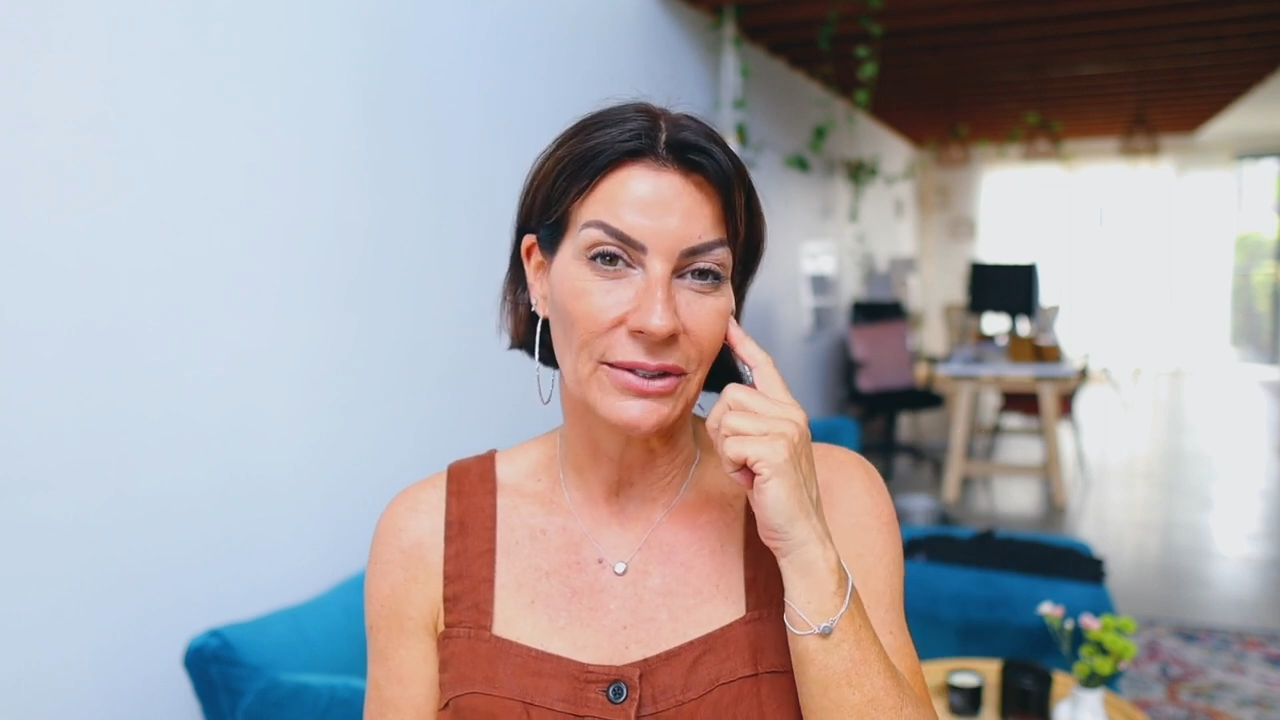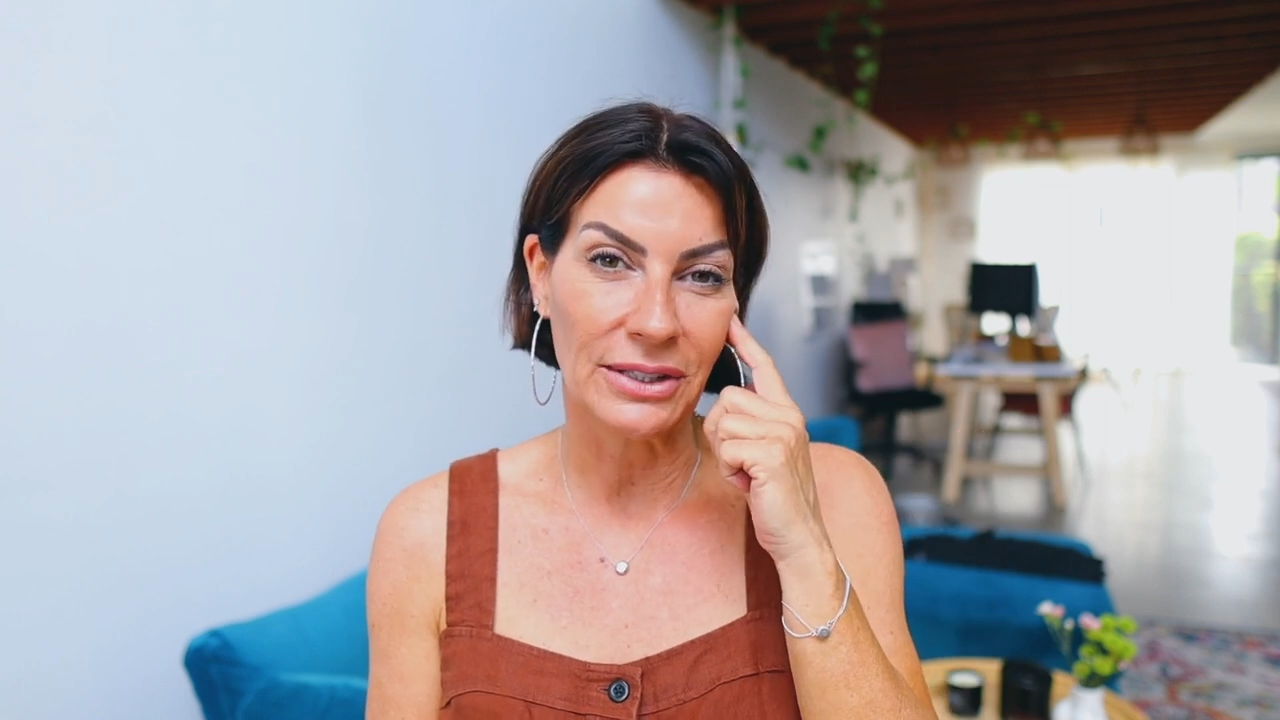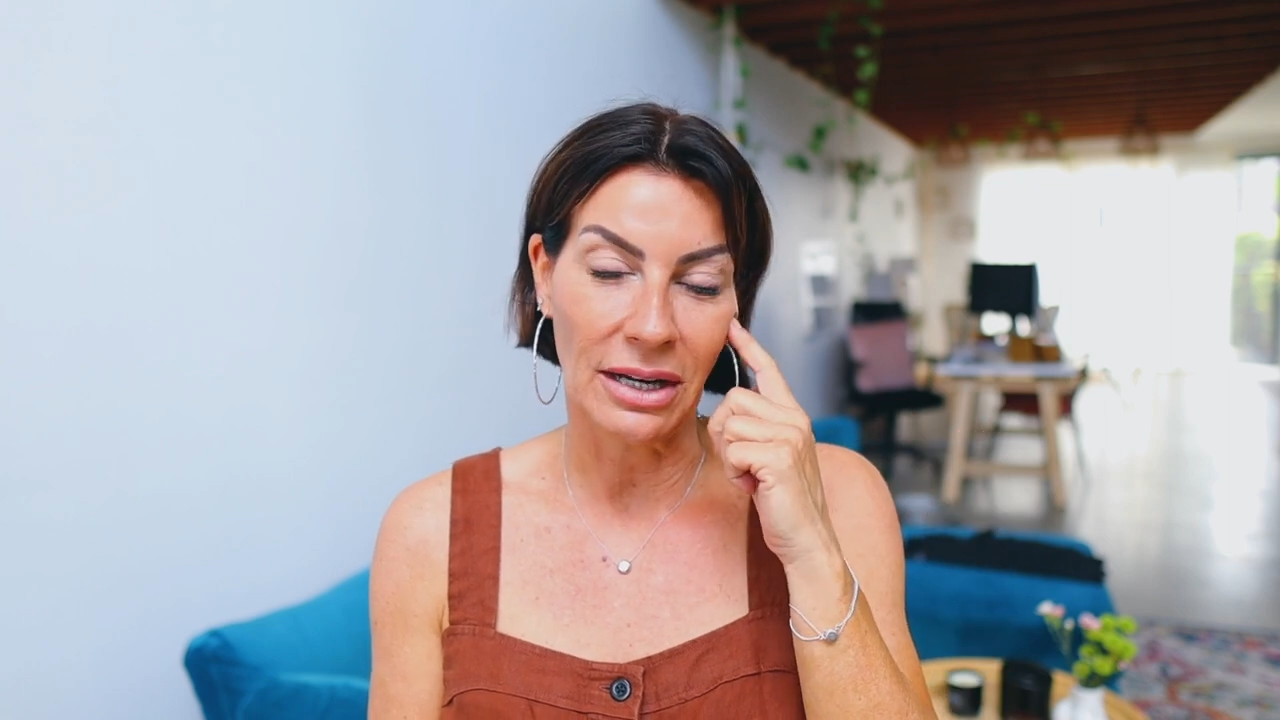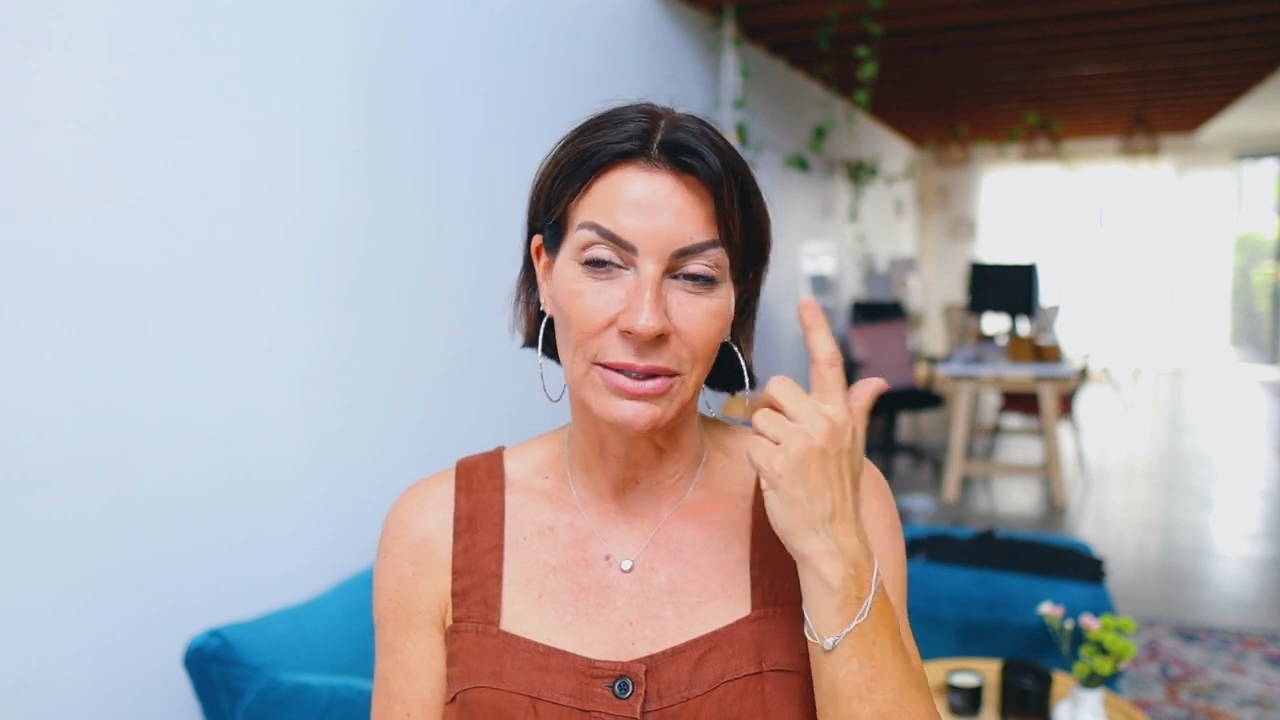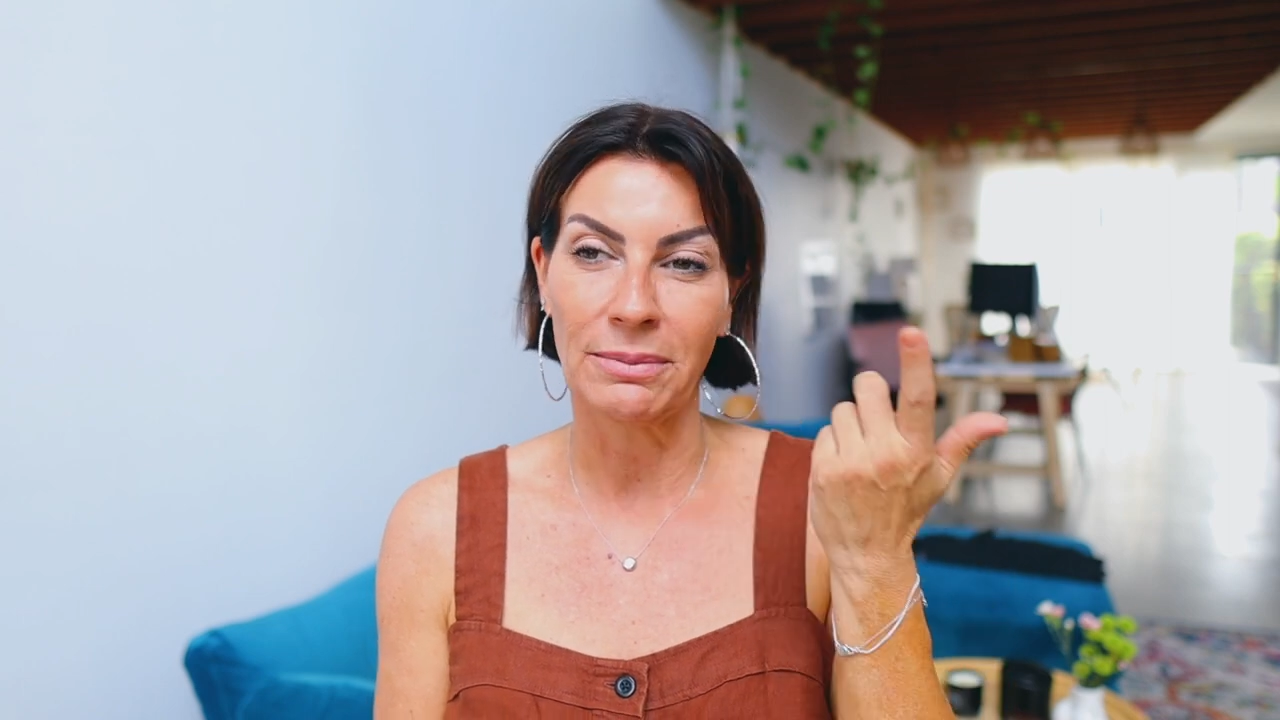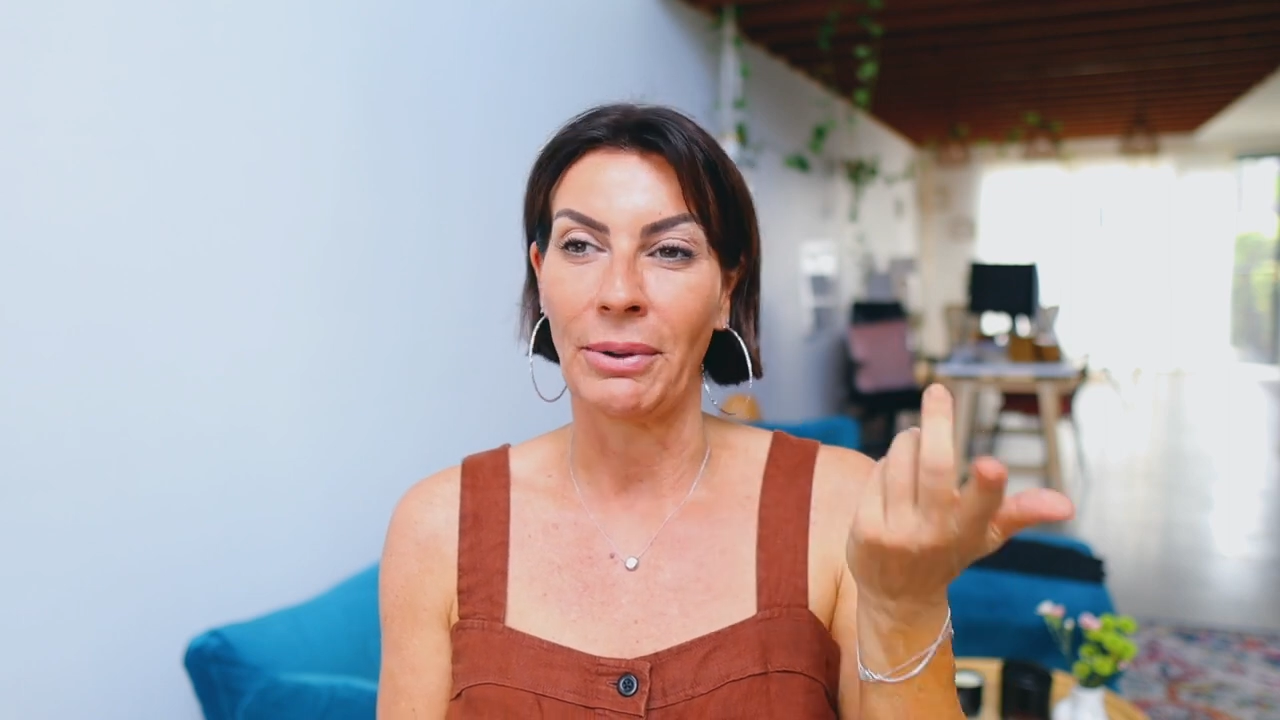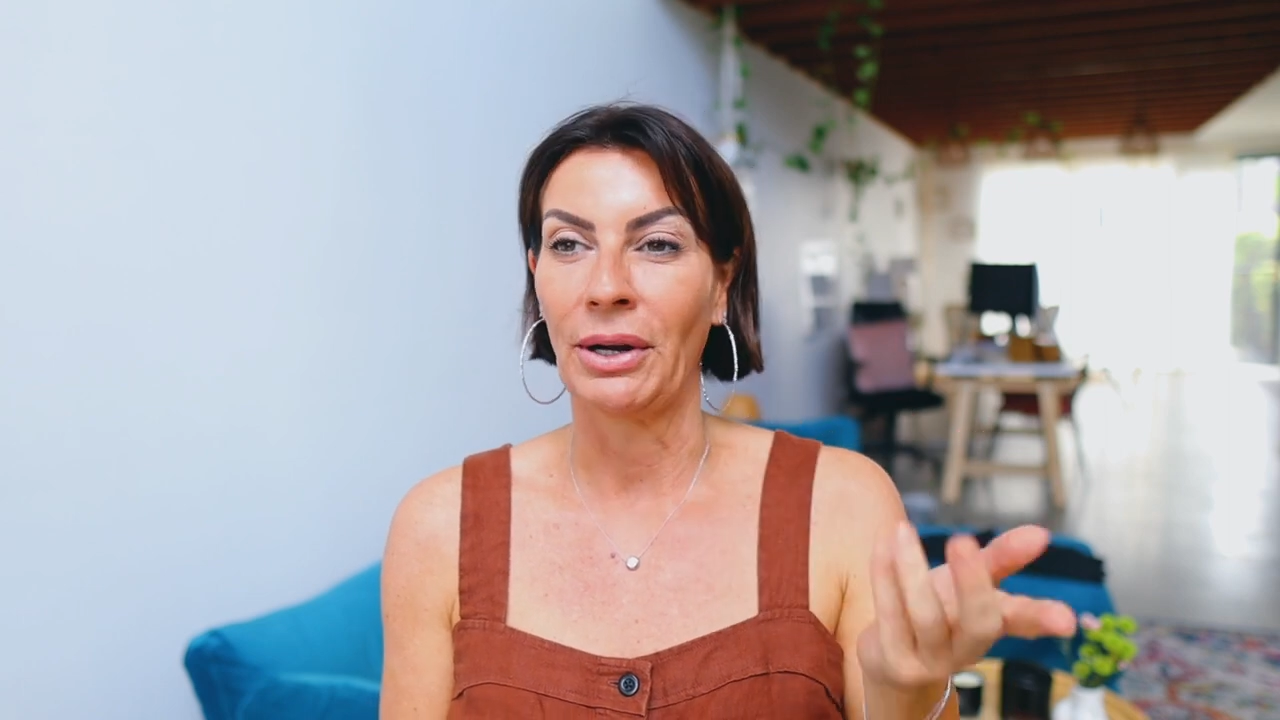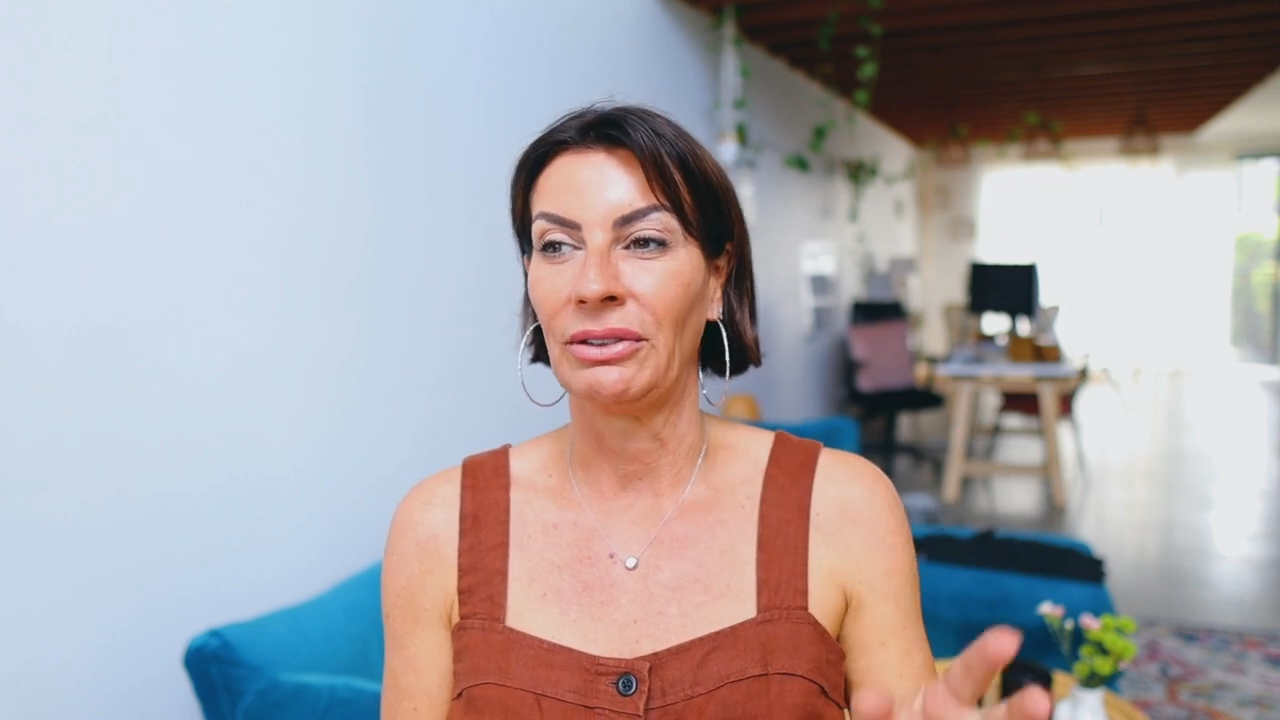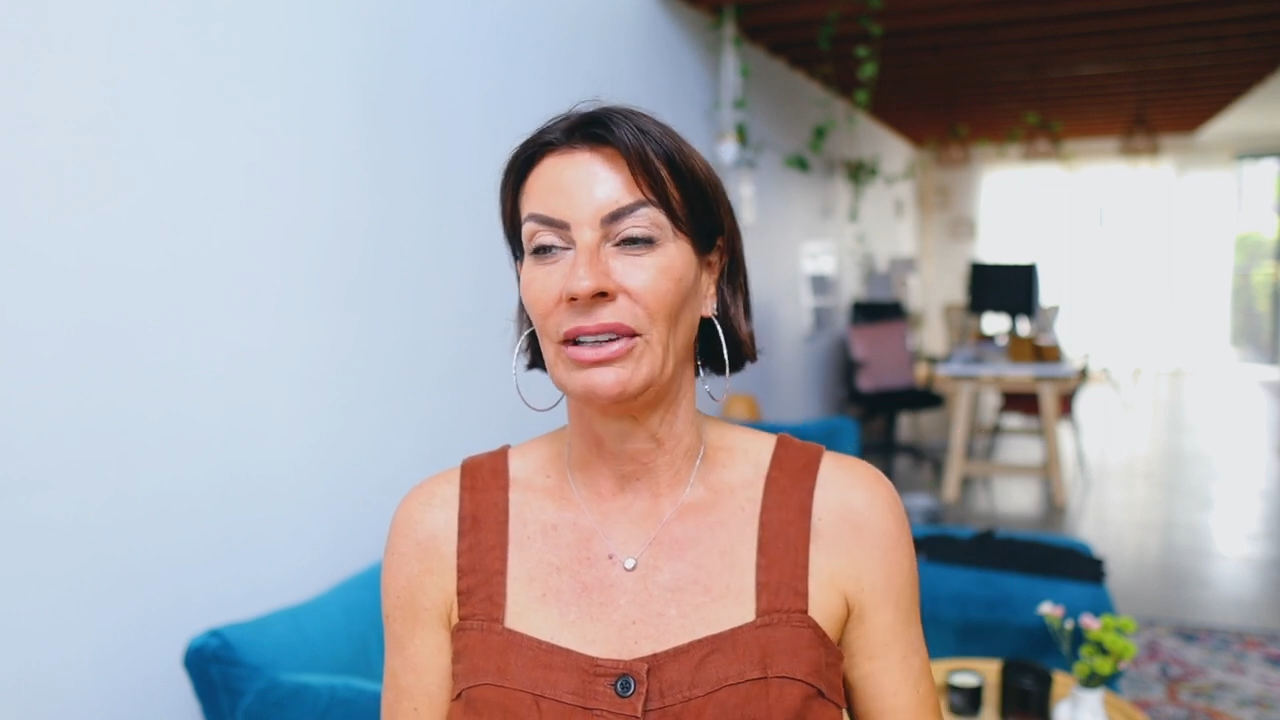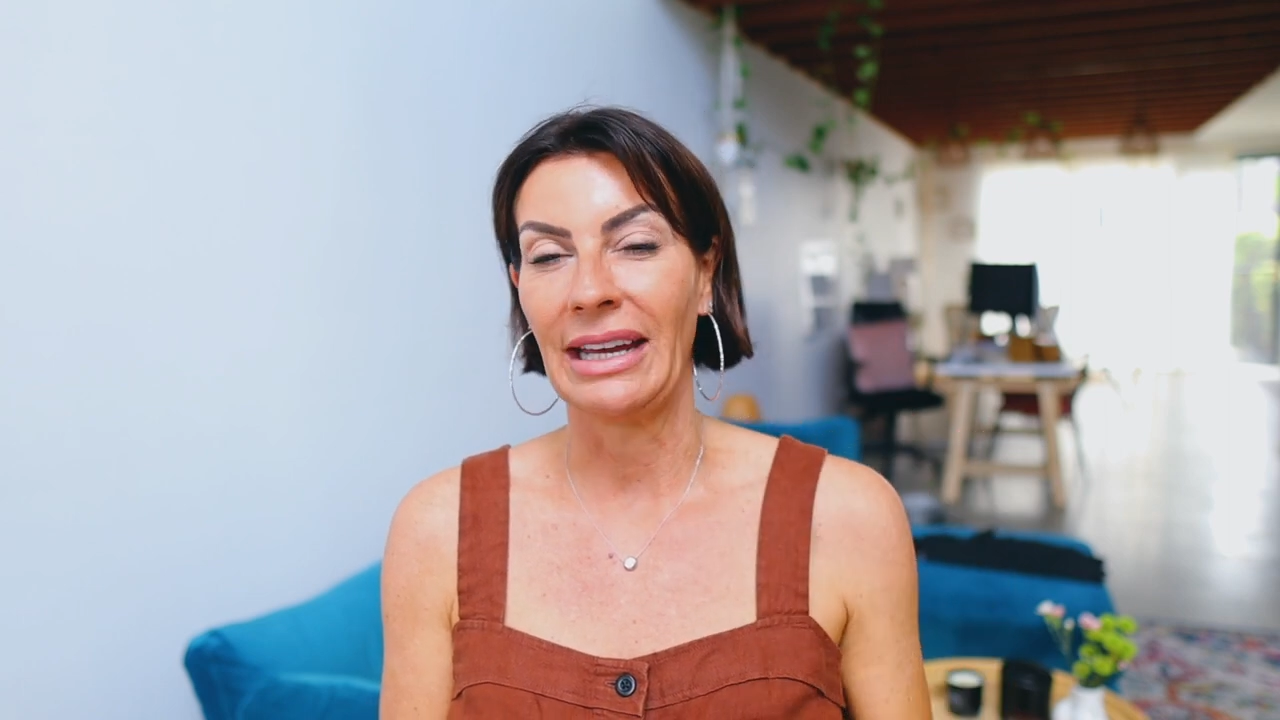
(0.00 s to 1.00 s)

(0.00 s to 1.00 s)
sunspot,